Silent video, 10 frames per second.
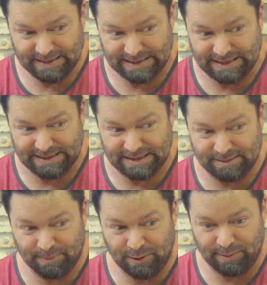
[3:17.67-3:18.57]
at least at
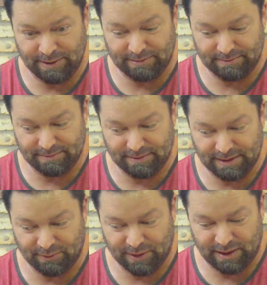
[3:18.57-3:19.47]
the moment,
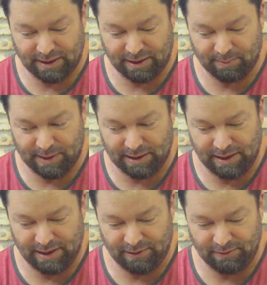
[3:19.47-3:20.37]
and we're kind of committed
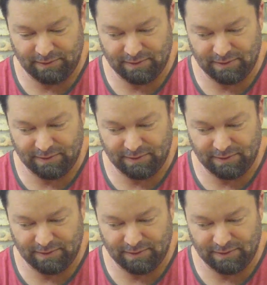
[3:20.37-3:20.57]
now,